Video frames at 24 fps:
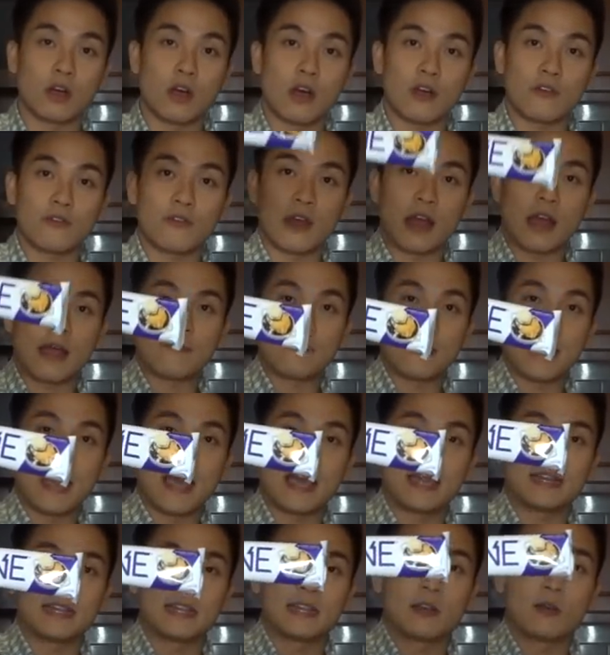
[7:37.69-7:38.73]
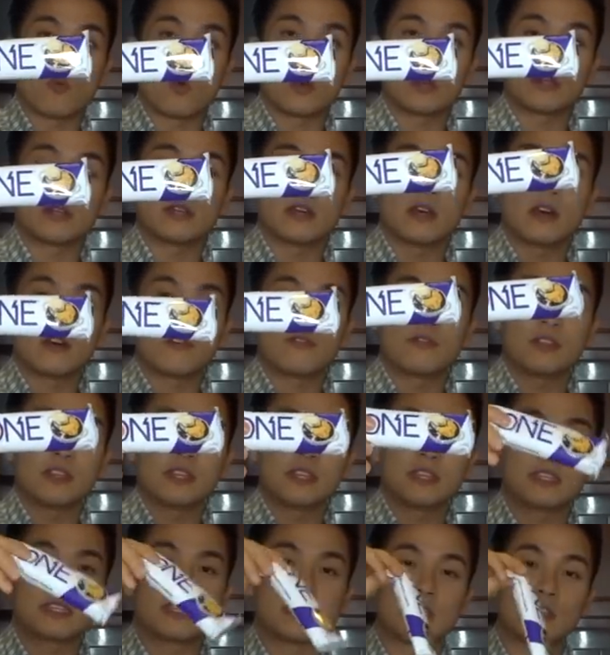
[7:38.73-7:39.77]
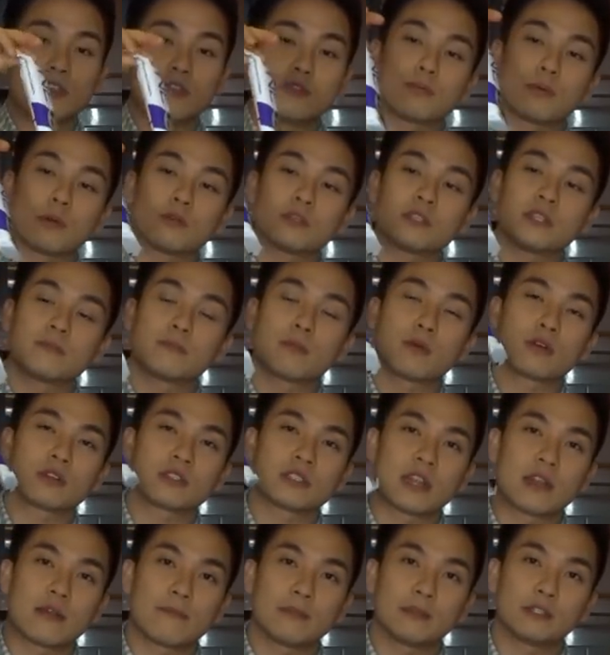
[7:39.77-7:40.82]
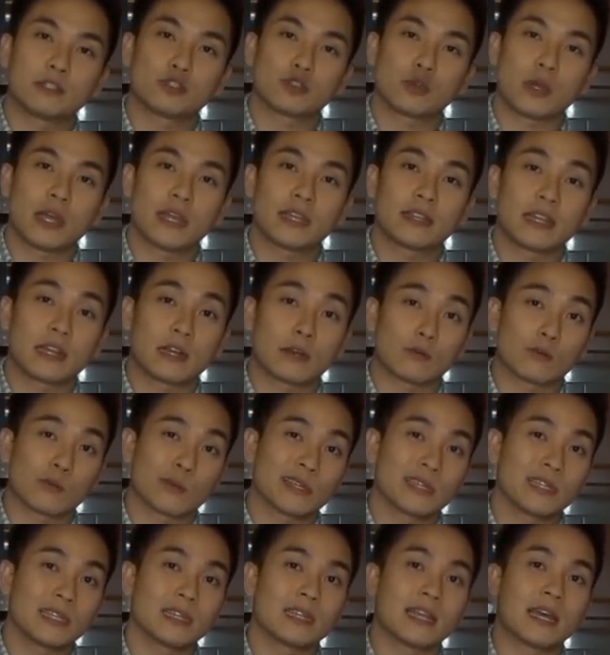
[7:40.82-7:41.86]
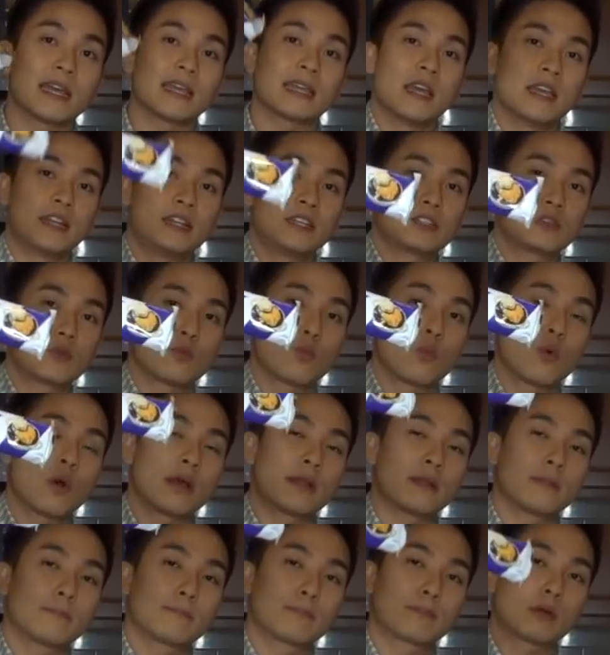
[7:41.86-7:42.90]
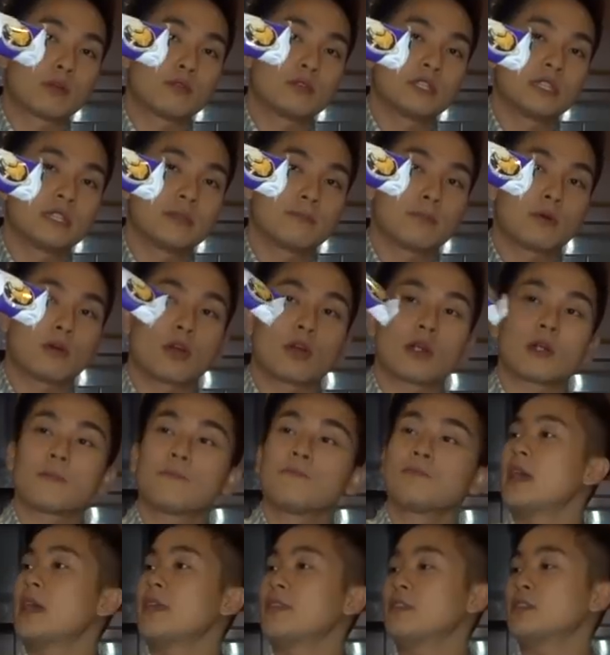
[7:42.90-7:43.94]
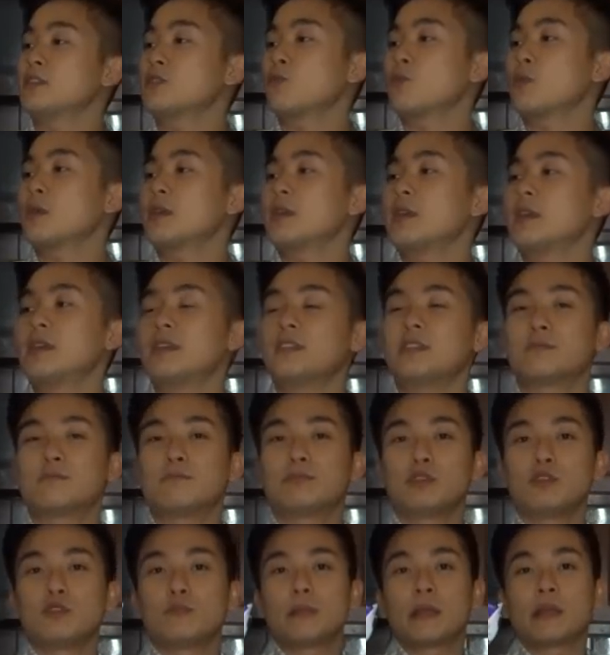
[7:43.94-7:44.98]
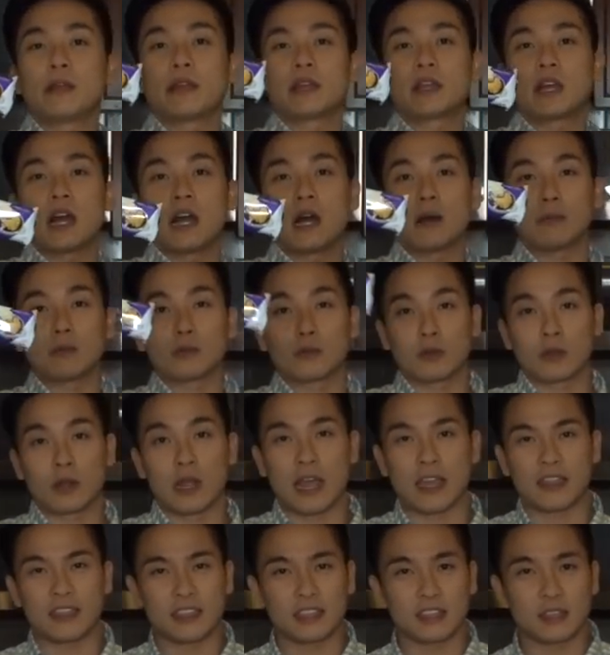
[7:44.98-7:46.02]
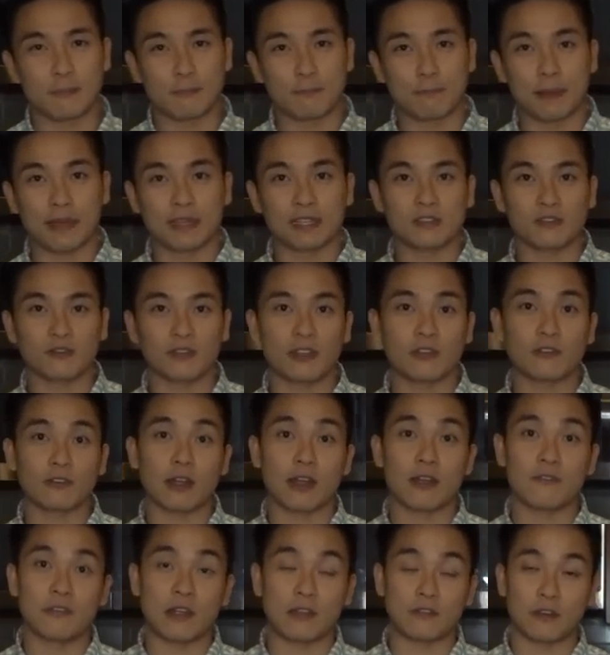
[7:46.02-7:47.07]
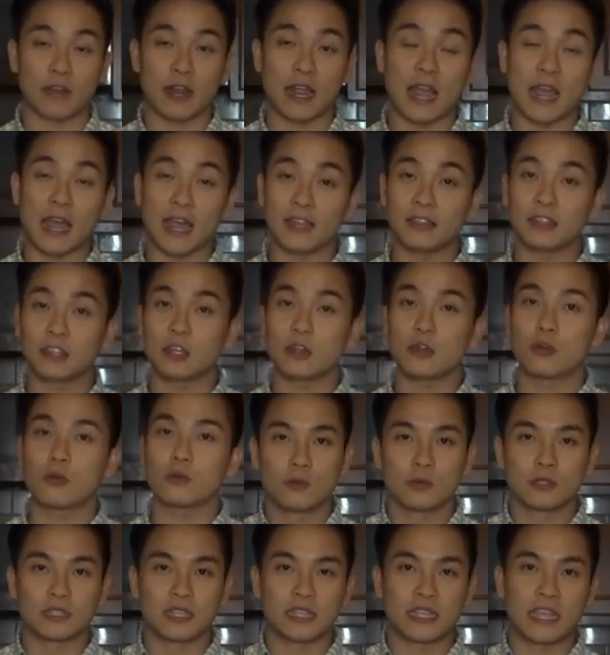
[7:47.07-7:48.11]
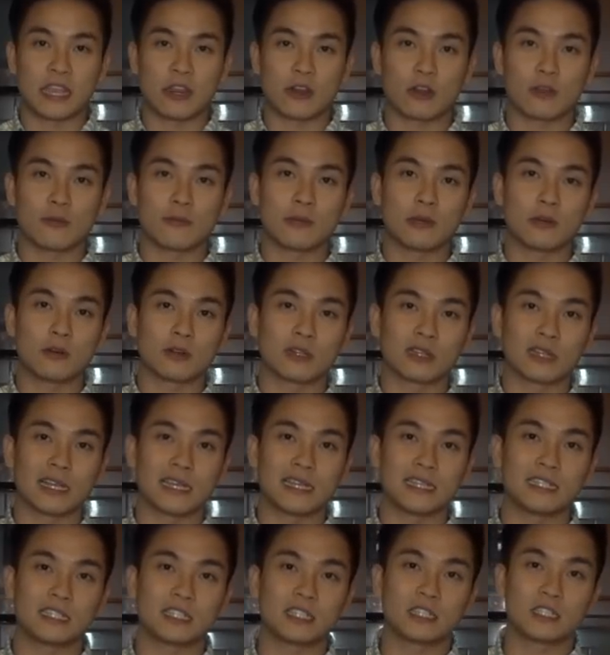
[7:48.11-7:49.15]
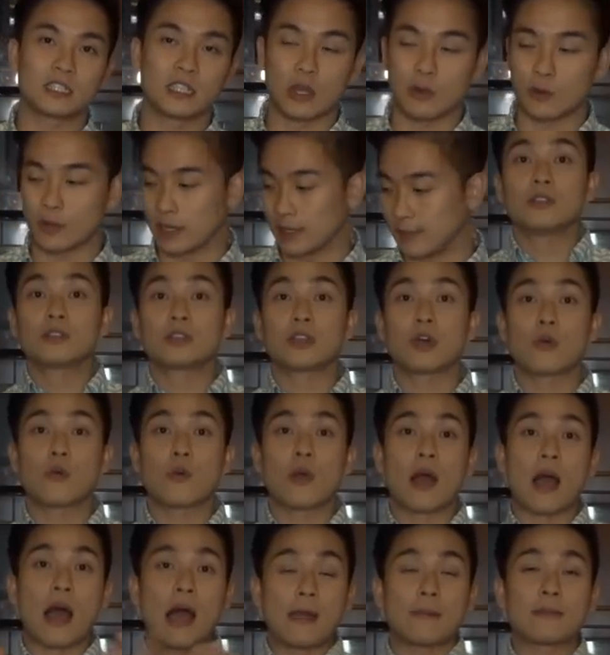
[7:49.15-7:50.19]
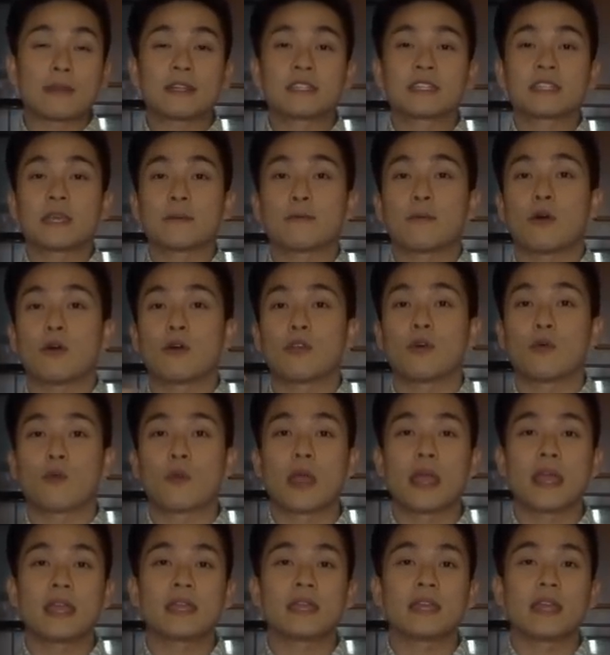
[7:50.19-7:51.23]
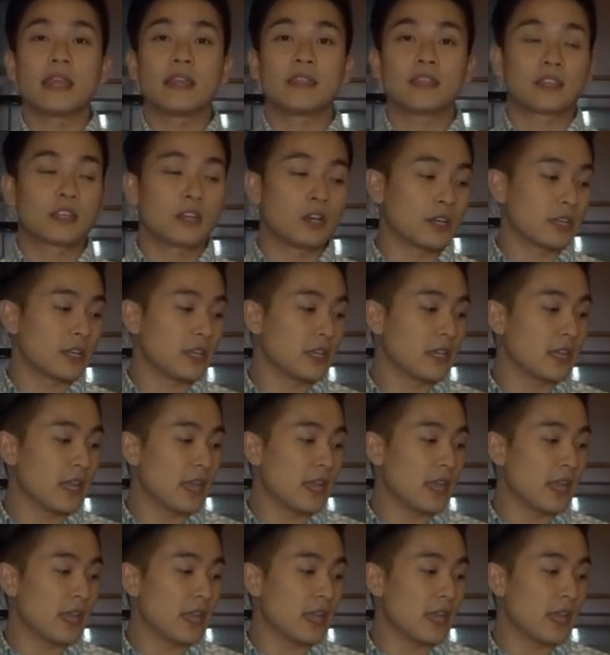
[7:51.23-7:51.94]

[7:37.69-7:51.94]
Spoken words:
off, I'm adding one of these new protein bars that I've been trying that I really like. It is 1 protein bar, and this one is blueberry cobbler. I think the best flavor I've ever had though was the caramel glazed donut. So I'm gonna skip all the weighing and the cooking,